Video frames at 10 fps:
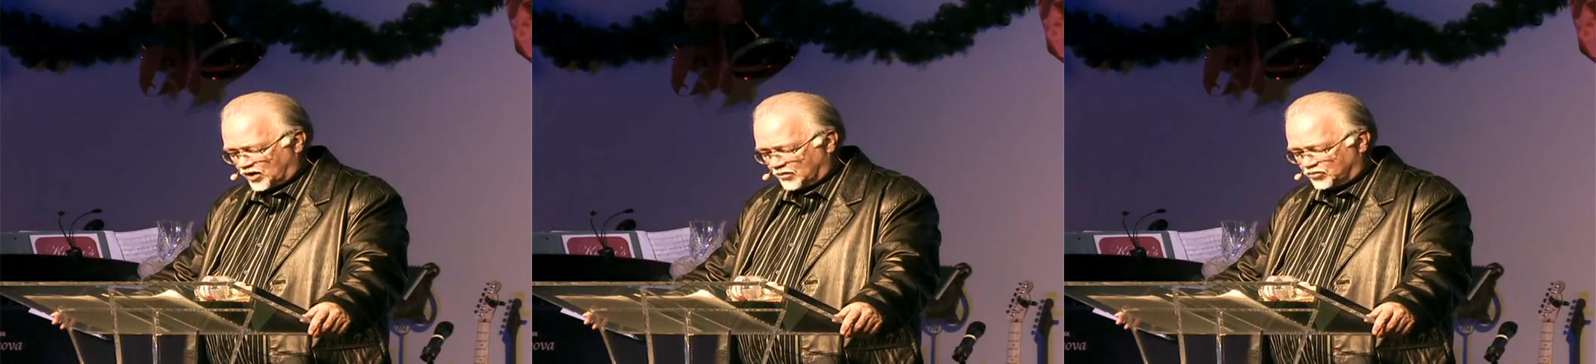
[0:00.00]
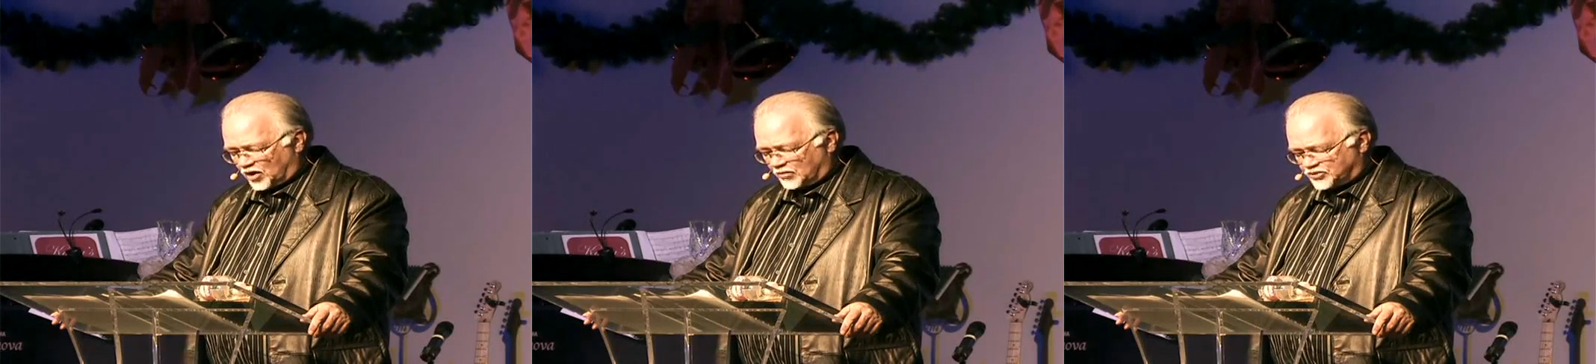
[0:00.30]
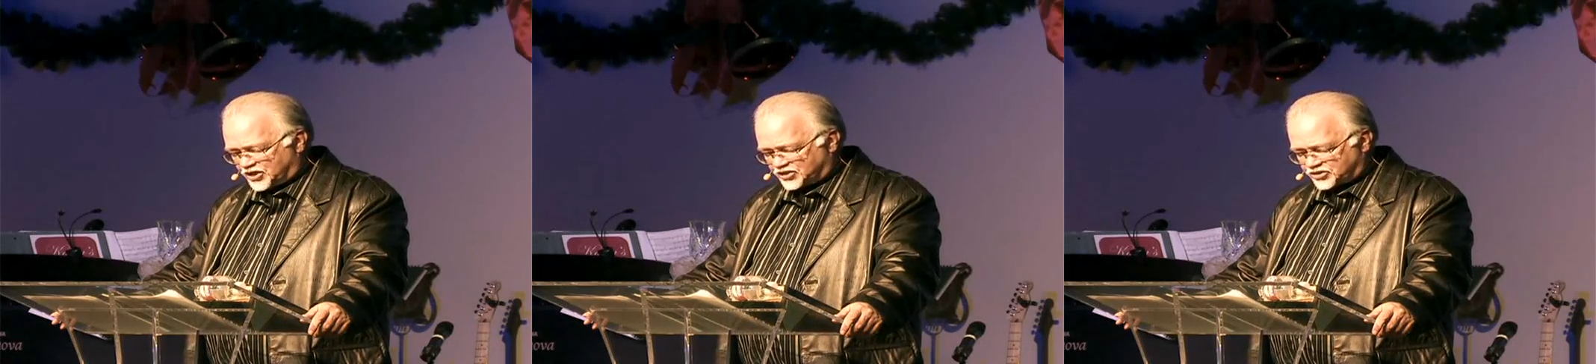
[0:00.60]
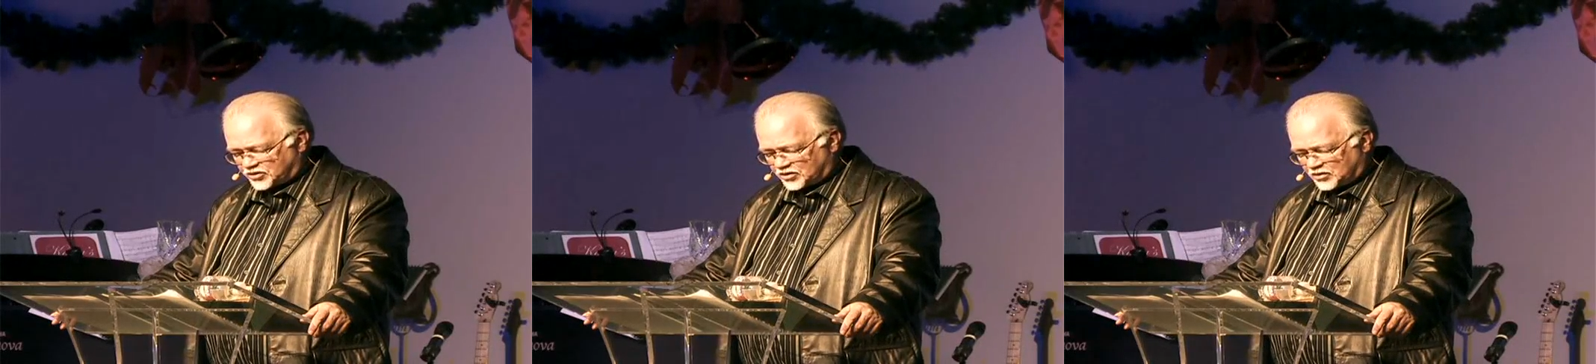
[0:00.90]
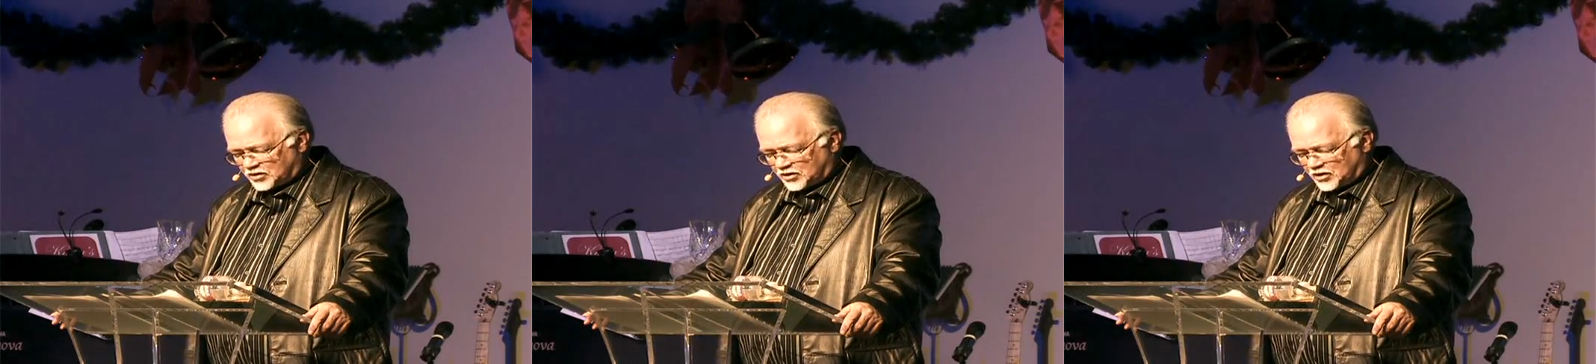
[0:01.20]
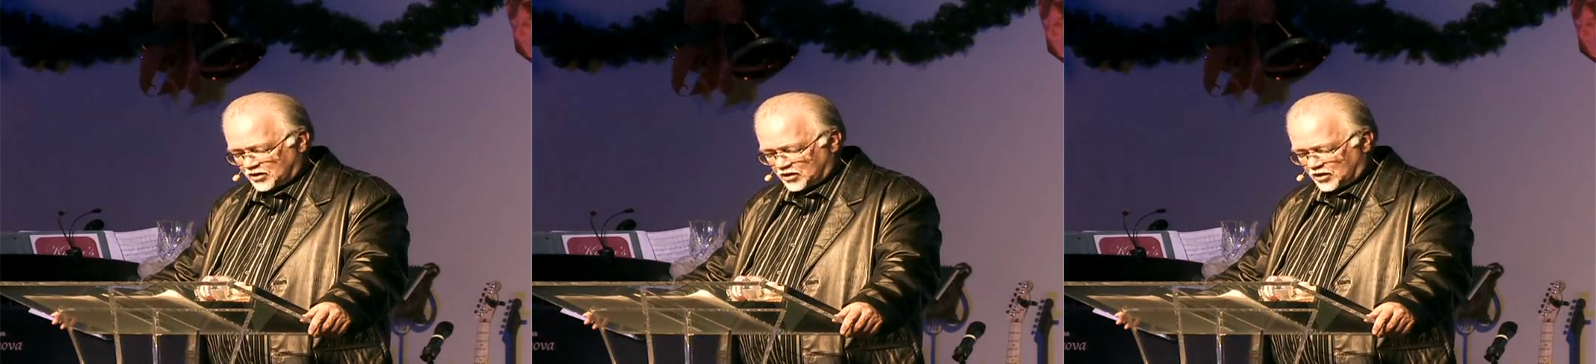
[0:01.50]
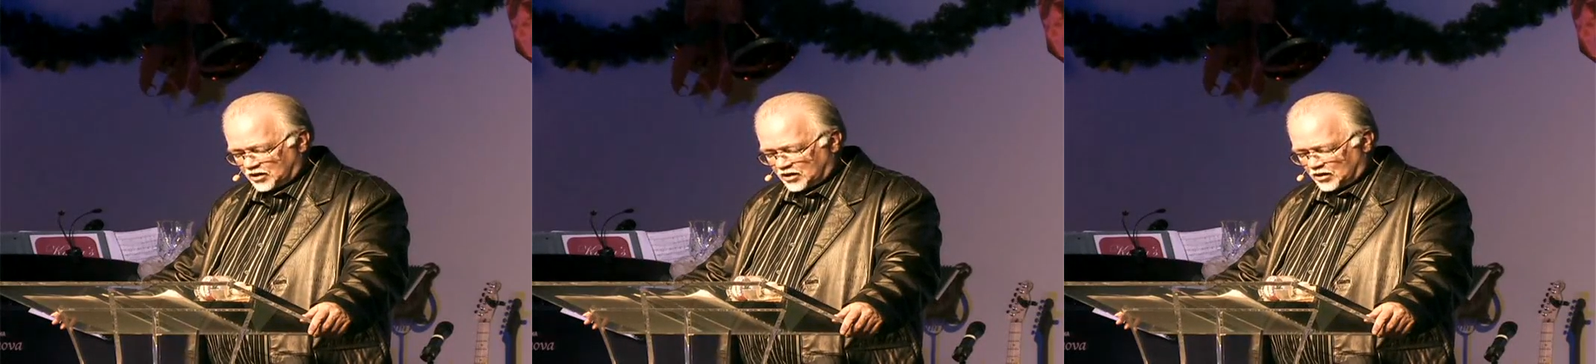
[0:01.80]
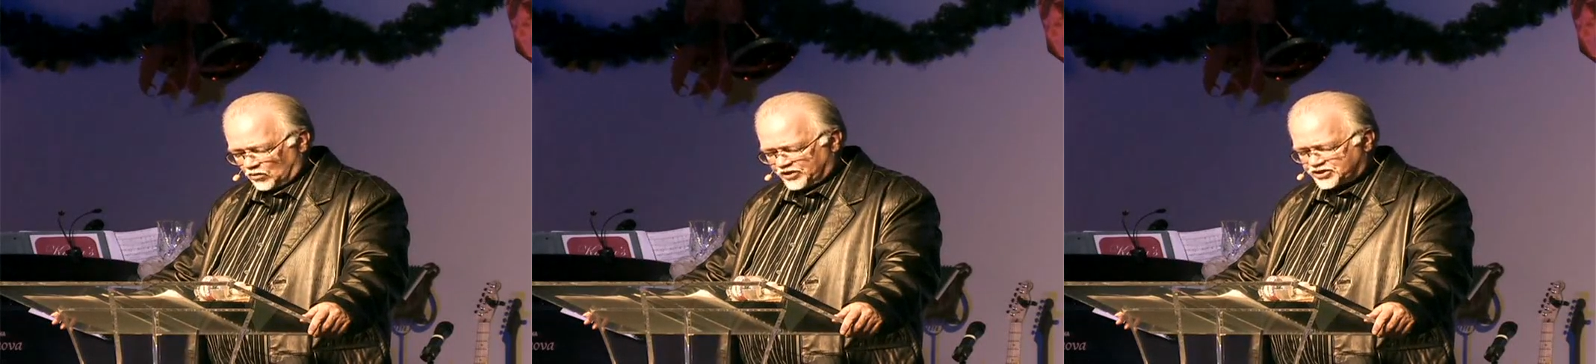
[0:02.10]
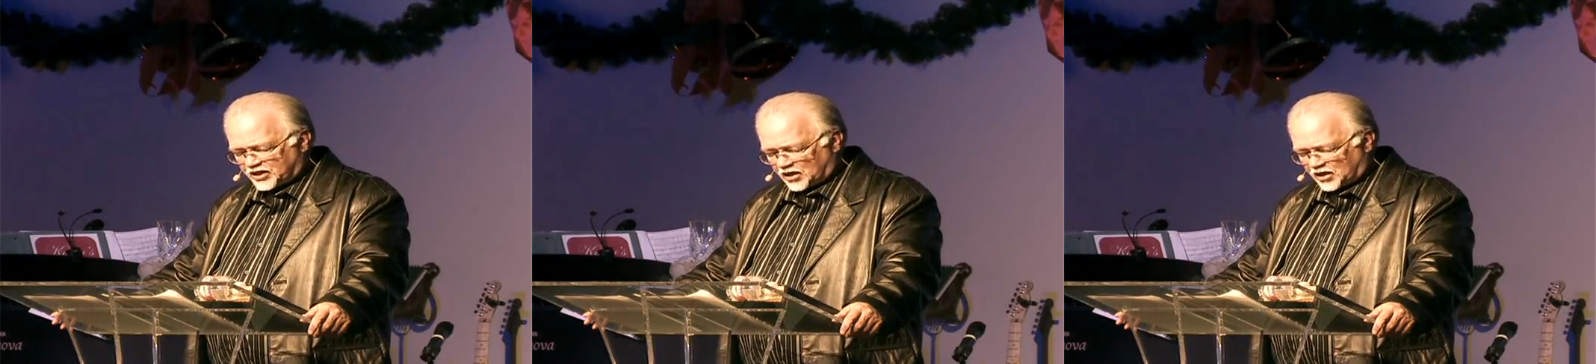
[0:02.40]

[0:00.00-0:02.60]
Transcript: abrupt gesture. We seek